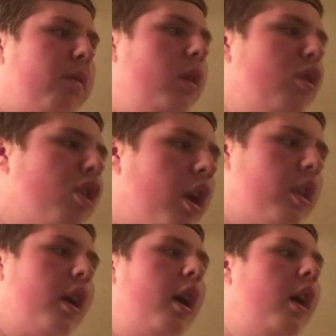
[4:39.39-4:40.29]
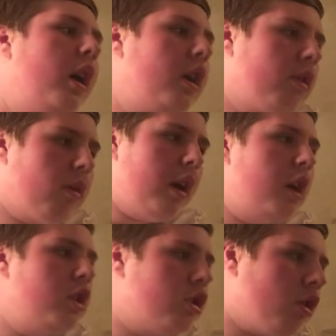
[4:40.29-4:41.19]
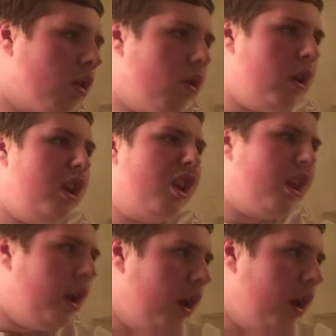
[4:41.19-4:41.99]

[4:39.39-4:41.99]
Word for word: fuse on the grand juries.